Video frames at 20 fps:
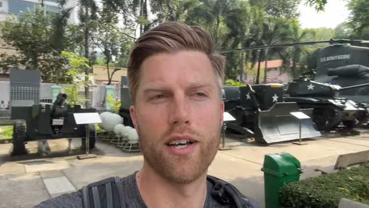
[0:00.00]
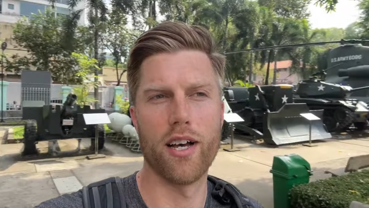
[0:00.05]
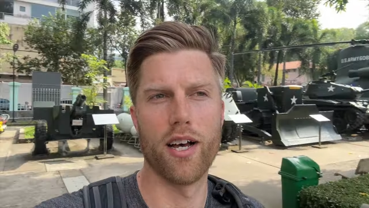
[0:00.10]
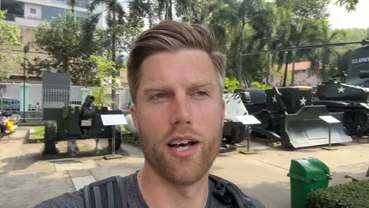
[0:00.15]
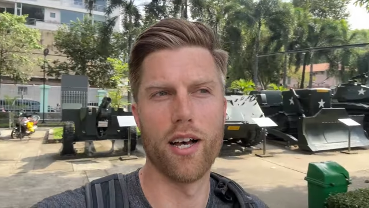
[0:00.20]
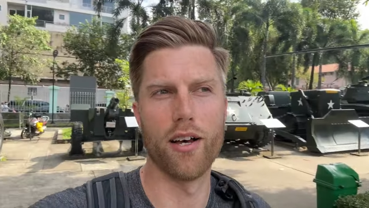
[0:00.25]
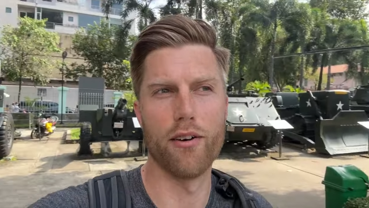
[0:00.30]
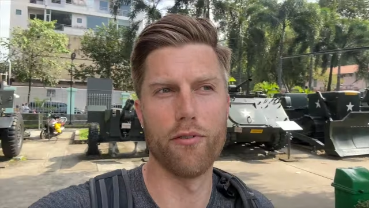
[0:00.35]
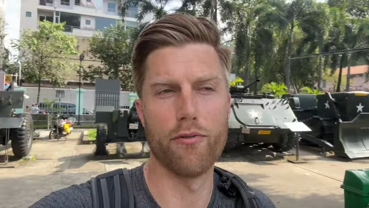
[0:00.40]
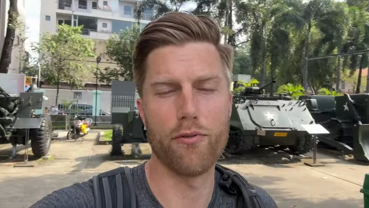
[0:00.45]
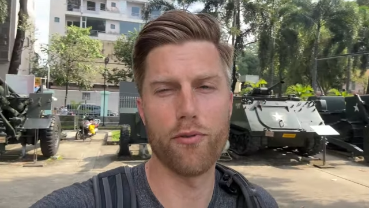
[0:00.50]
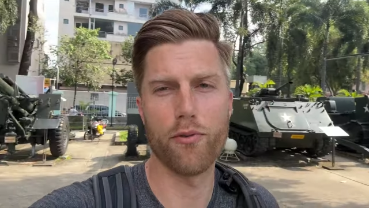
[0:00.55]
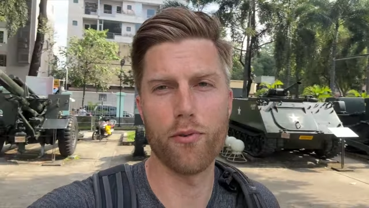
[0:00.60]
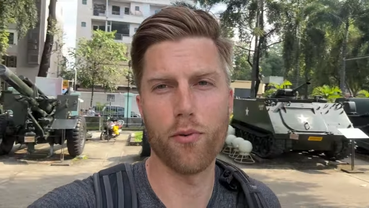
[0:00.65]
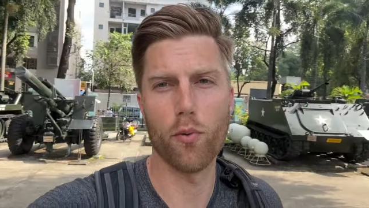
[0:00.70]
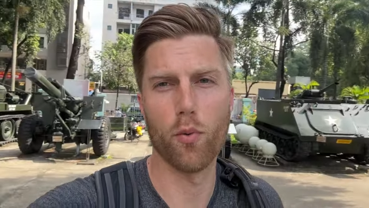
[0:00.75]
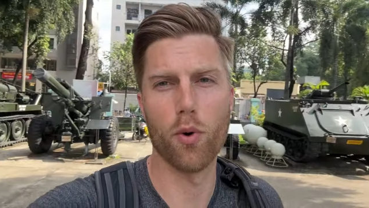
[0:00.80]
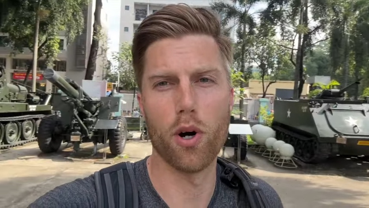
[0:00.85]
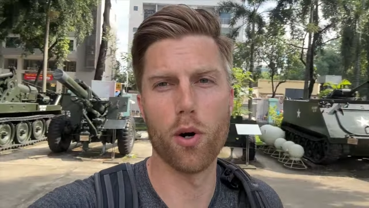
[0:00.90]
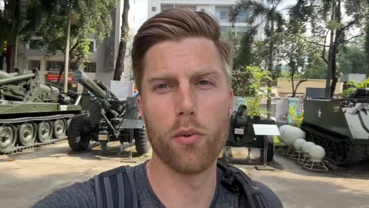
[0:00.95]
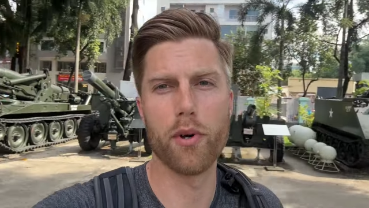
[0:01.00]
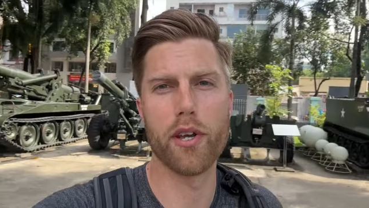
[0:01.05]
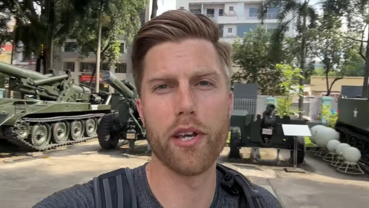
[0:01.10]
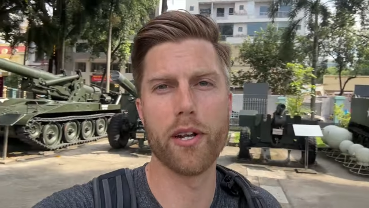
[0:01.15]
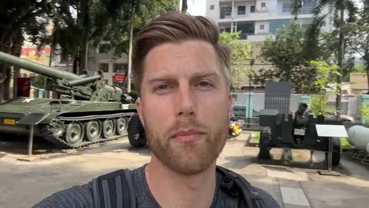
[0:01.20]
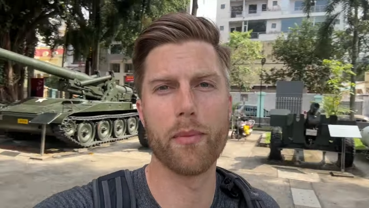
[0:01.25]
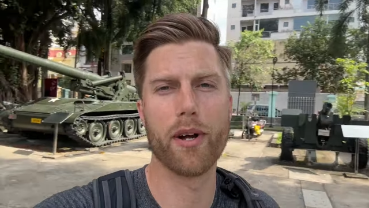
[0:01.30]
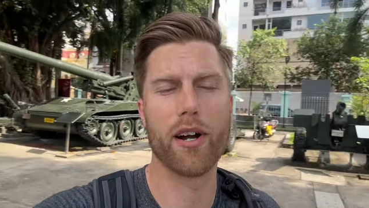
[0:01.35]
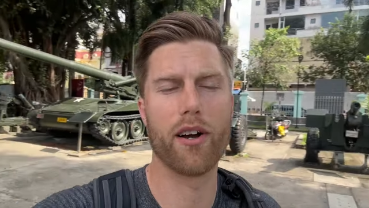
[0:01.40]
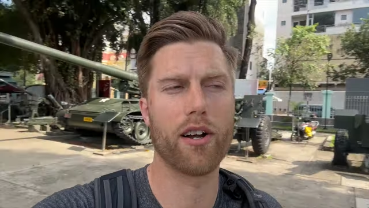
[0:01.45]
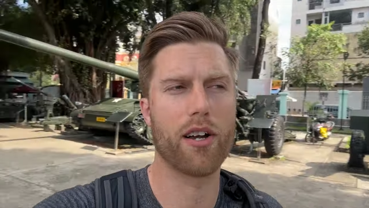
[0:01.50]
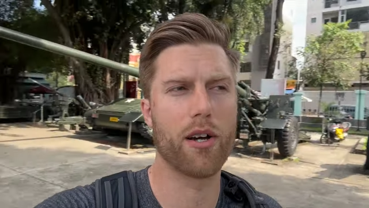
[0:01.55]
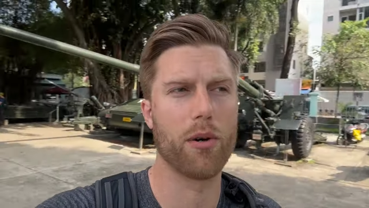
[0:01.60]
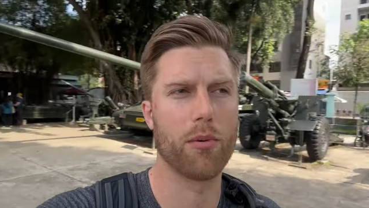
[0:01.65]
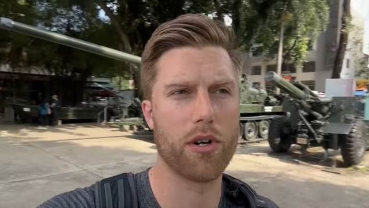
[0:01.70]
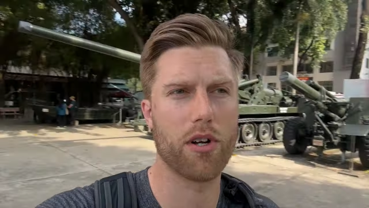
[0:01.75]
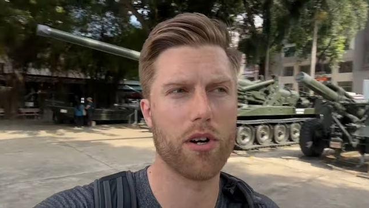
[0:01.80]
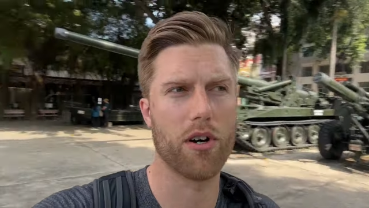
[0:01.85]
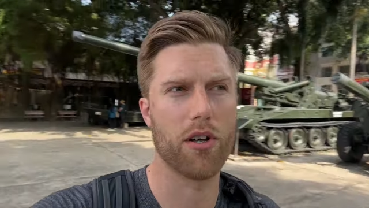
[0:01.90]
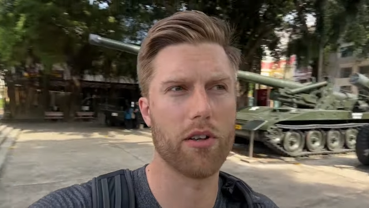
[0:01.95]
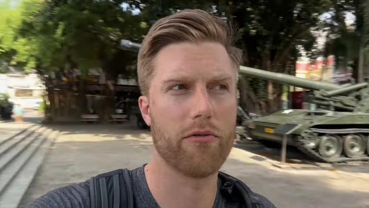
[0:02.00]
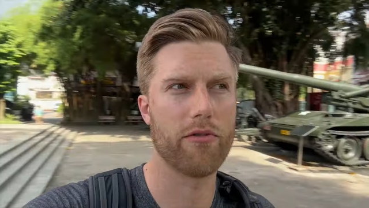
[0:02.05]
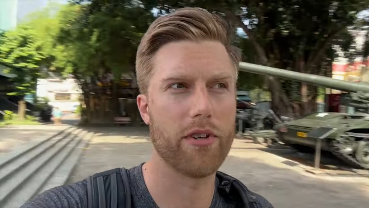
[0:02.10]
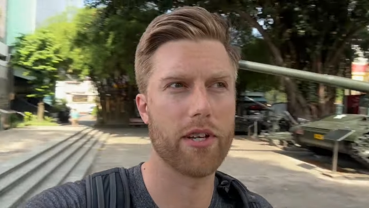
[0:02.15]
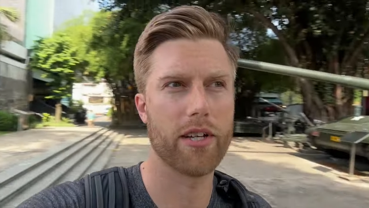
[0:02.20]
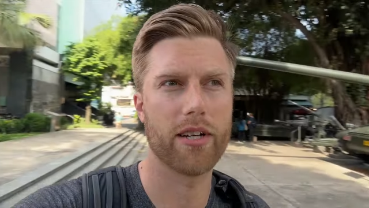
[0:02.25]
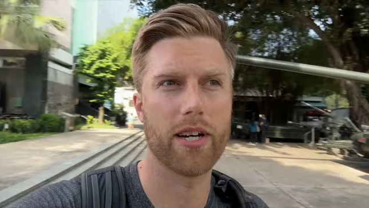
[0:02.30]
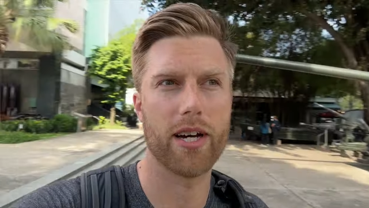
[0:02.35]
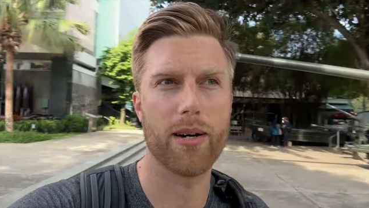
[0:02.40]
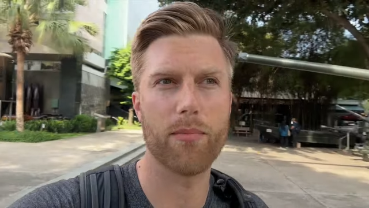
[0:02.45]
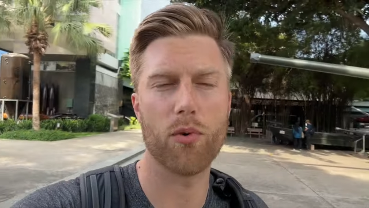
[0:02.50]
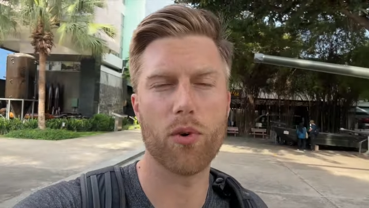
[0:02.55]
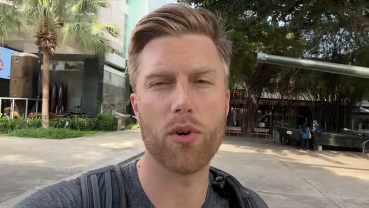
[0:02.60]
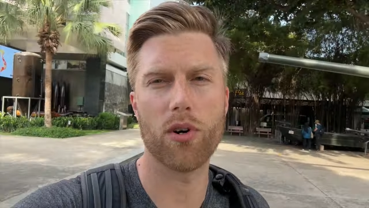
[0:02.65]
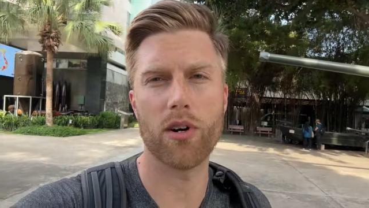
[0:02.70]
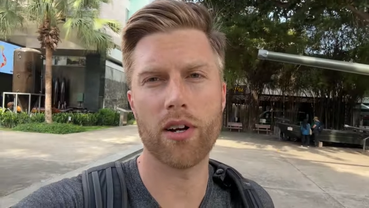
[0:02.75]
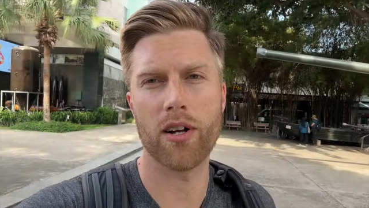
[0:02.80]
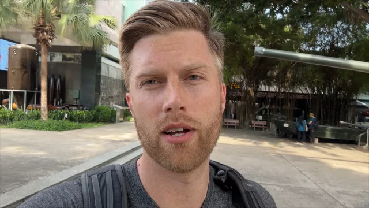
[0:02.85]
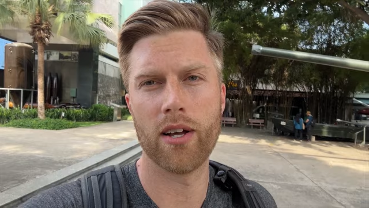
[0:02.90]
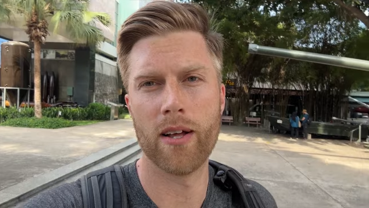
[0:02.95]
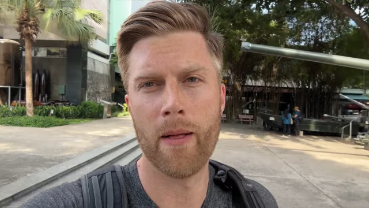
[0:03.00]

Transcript: of what we in America would call the Vietnam War.